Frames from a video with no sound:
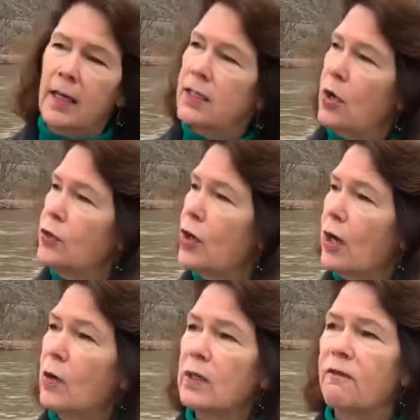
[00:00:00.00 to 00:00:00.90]
So you're
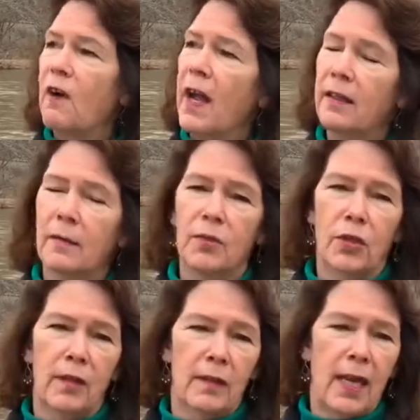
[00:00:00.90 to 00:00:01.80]
not going to find them
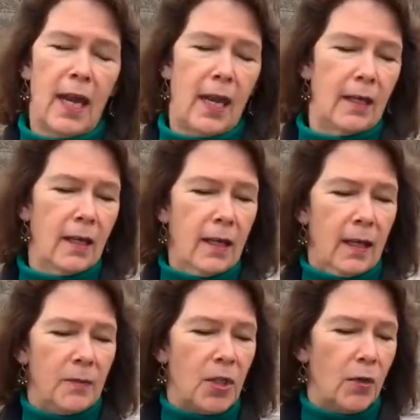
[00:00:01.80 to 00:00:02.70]
during the day.
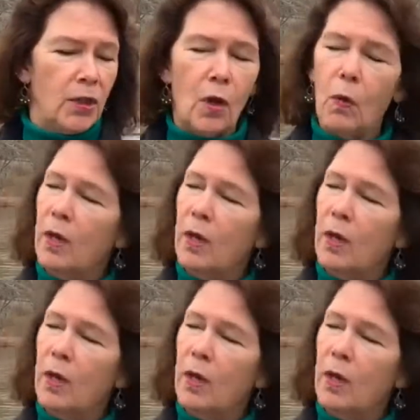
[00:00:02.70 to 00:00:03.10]
So you don't want